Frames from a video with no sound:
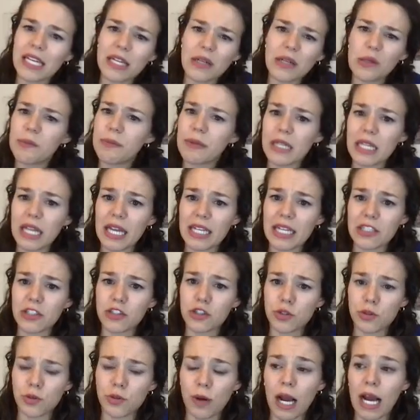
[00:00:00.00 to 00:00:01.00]
It would be like
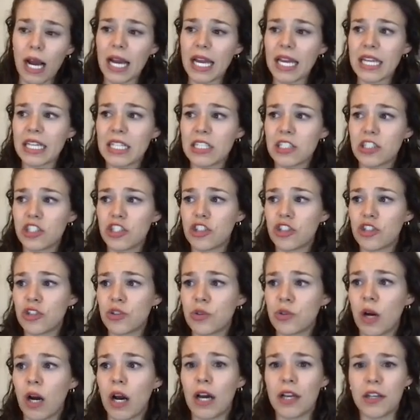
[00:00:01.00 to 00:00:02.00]
trying
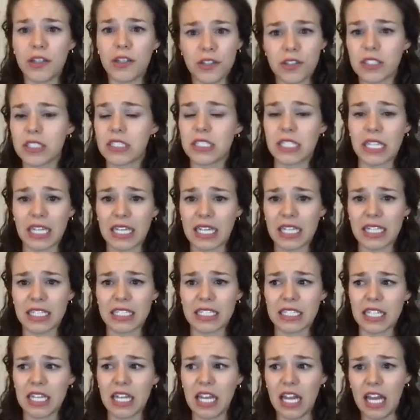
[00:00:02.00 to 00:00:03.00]
to
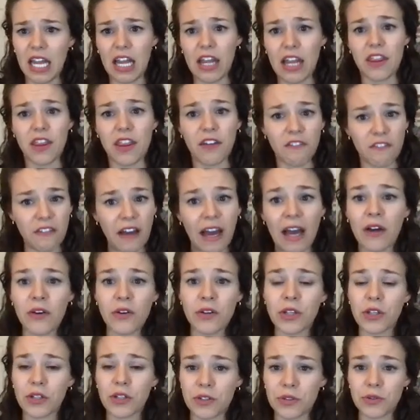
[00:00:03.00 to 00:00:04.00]
understand the
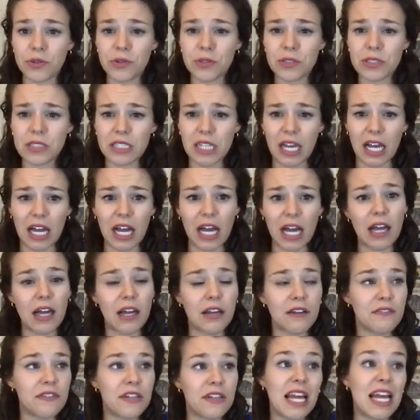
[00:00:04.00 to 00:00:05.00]
values
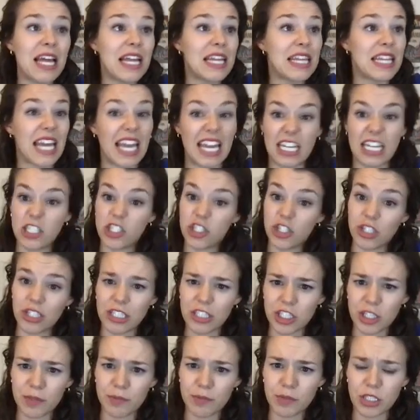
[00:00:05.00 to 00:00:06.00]
of the ancient
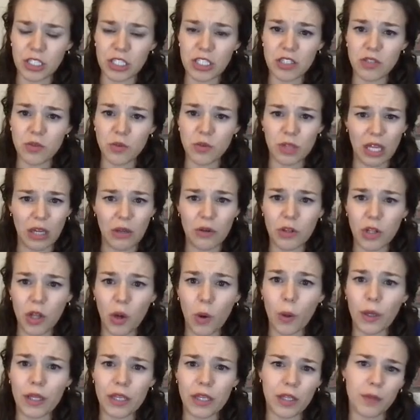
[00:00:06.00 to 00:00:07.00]
Egyptians without
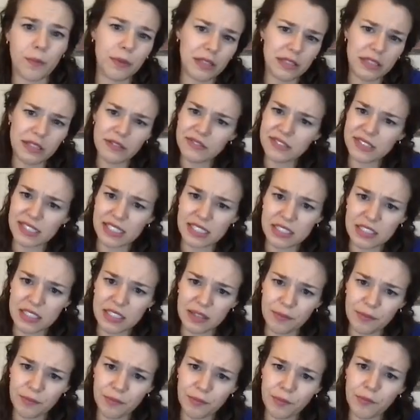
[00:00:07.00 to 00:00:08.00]
knowing their belief
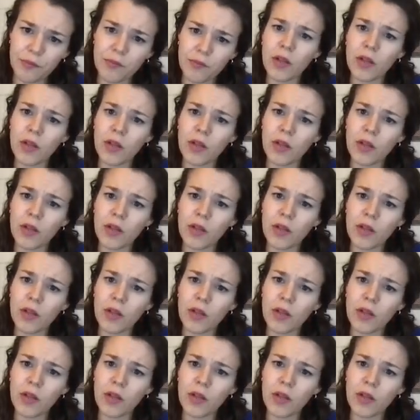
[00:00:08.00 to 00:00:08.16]
system,